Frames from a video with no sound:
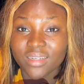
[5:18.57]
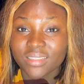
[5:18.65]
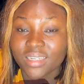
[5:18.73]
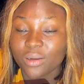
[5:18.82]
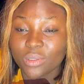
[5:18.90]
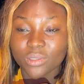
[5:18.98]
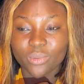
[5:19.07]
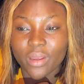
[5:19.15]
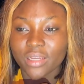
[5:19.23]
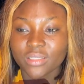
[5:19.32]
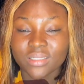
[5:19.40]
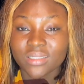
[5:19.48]
That was why
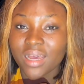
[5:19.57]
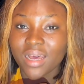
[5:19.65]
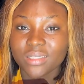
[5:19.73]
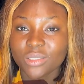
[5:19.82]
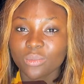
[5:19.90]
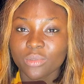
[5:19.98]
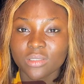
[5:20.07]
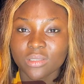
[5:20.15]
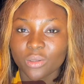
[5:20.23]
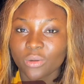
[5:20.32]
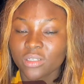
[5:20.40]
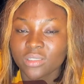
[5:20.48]
I just had to be
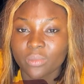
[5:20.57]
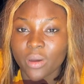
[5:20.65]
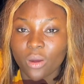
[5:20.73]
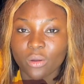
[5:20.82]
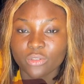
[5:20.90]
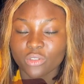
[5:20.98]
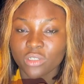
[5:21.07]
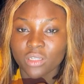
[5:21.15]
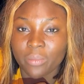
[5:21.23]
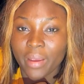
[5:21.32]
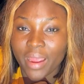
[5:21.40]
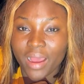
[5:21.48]
serious about
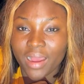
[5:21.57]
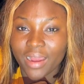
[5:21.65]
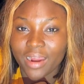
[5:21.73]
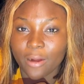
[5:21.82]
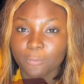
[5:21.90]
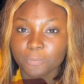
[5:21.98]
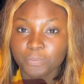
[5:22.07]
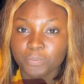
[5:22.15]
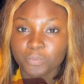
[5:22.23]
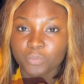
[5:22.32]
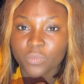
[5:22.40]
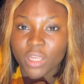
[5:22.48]
controlling my anger.
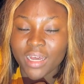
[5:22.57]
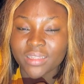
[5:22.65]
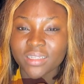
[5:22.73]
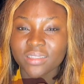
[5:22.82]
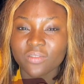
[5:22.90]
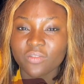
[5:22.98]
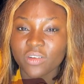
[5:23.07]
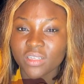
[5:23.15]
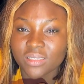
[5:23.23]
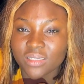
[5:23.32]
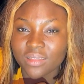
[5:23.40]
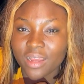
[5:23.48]
And then the
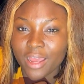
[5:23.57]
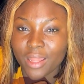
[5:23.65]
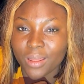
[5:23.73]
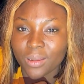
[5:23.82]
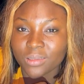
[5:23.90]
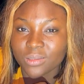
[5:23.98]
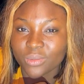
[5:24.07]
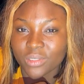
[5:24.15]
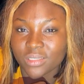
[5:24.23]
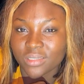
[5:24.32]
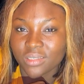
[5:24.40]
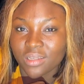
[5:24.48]
first thing I learned
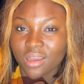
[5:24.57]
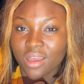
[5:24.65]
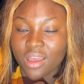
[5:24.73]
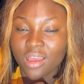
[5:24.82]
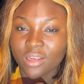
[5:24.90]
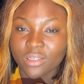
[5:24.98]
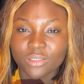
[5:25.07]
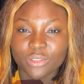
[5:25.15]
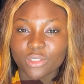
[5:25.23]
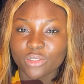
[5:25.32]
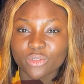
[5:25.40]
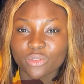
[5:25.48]
was
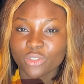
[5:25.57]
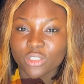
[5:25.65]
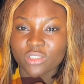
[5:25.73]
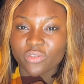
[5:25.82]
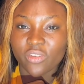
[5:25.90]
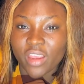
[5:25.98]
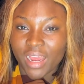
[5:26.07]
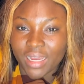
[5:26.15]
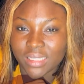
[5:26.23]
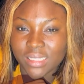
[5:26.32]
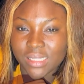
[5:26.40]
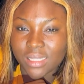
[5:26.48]
not to just
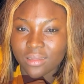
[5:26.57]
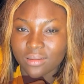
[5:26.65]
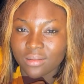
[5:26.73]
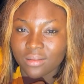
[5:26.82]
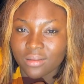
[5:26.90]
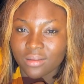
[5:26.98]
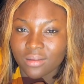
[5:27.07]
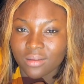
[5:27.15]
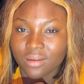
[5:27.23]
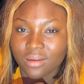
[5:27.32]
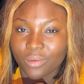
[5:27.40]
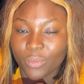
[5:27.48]
react
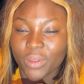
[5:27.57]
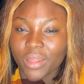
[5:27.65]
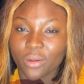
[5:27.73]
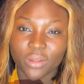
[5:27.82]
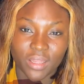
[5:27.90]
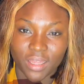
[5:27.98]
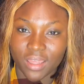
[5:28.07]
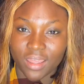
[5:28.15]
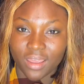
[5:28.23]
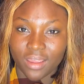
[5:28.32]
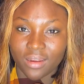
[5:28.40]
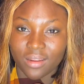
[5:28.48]
without
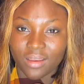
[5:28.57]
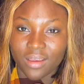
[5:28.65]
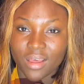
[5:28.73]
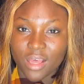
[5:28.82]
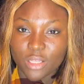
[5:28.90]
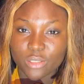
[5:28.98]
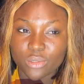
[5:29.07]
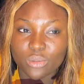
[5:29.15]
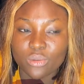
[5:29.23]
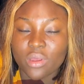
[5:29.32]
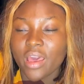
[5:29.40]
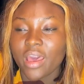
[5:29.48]
thinking.
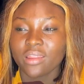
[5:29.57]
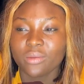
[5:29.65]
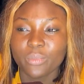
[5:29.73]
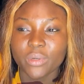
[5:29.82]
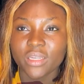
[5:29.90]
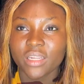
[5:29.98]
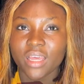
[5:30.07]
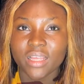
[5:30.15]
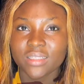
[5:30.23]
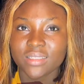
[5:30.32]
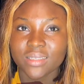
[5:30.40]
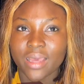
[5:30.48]
So anybody,
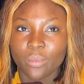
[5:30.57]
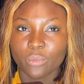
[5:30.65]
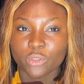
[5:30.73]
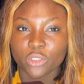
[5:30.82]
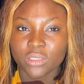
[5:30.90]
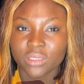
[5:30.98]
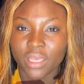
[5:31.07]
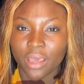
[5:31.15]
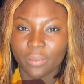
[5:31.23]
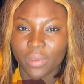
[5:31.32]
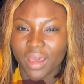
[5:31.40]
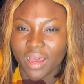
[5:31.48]
anytime would just get
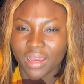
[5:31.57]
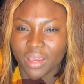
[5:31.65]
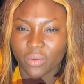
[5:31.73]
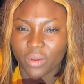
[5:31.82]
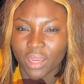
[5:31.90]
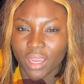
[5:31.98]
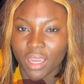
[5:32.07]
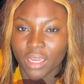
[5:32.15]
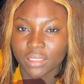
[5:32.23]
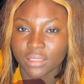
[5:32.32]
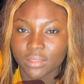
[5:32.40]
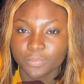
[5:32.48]
me angry
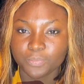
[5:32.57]
and